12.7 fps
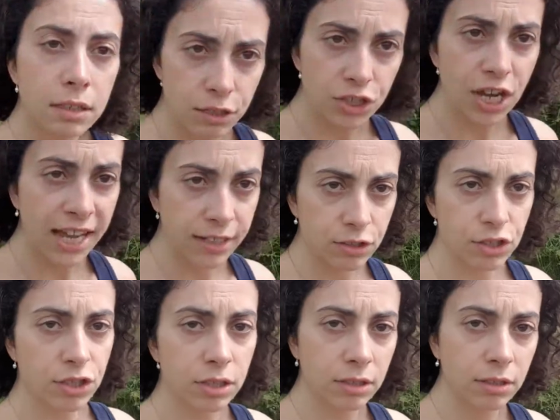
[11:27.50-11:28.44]

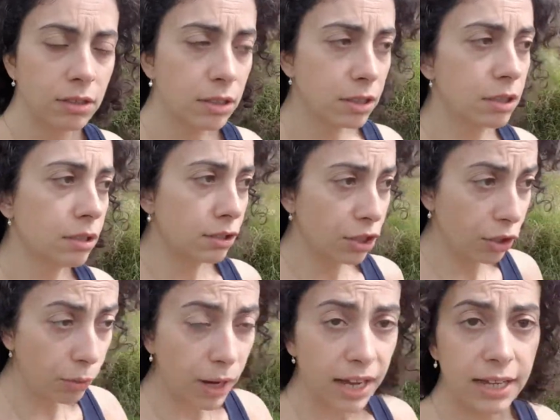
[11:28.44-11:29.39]
change?
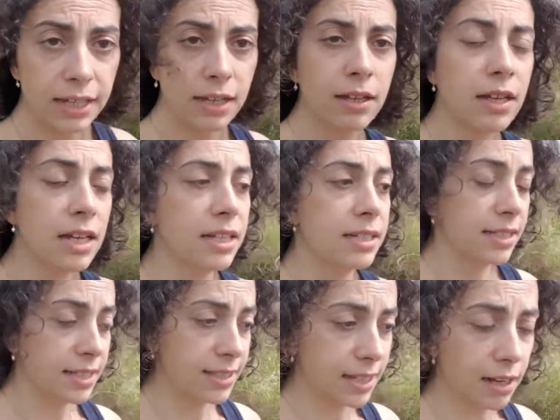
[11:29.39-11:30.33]
Do I
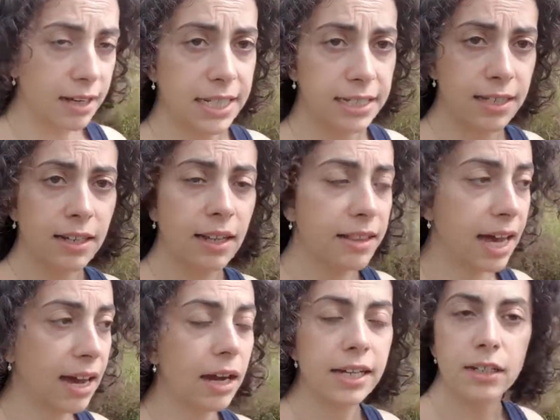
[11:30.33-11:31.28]
decide
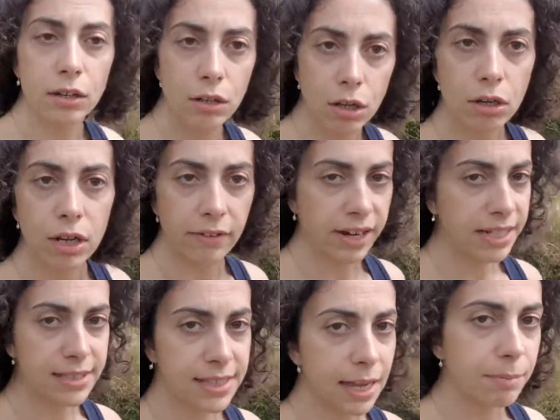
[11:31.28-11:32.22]
that I no longer
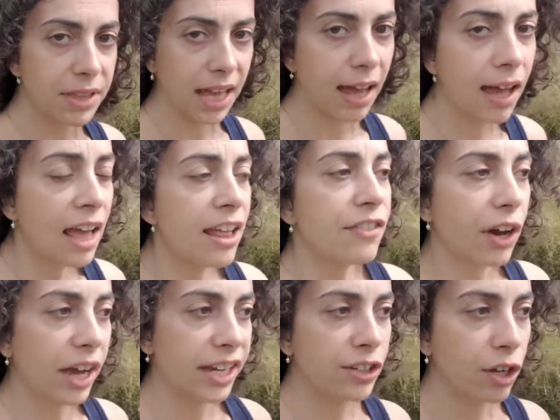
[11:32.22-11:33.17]
accept that
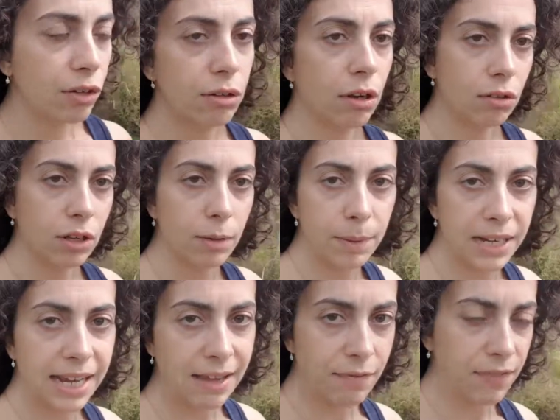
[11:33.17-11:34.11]
I no longer
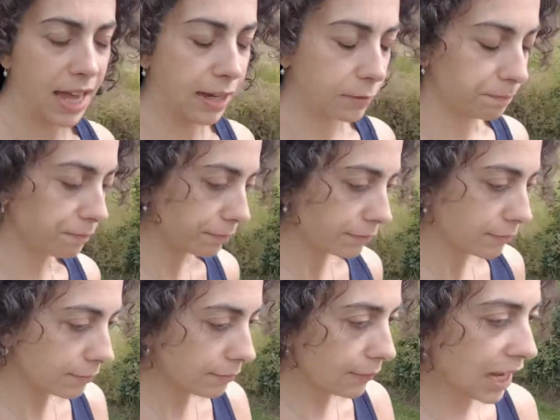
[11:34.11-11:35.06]
believe that?
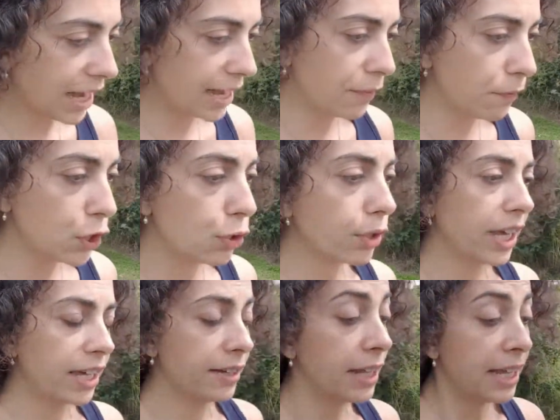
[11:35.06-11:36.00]
And if you
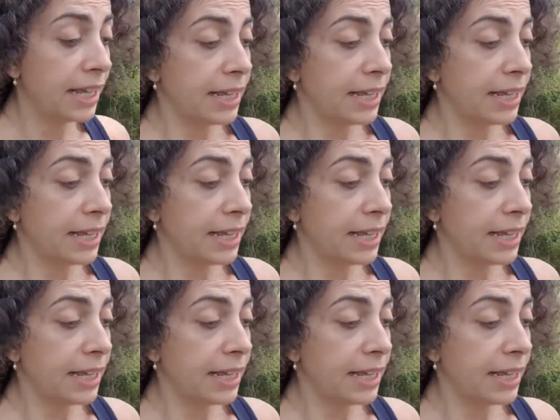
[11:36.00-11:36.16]
can,